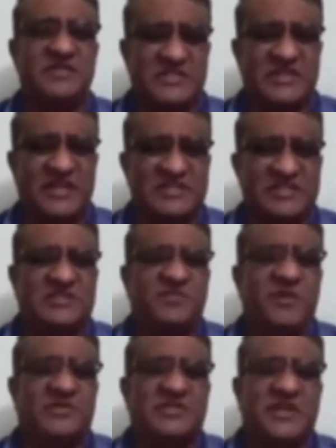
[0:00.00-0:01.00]
This year,
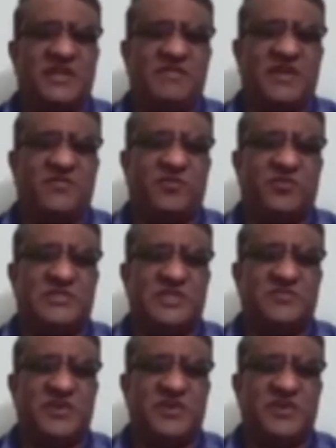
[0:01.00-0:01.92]
just because the level of questions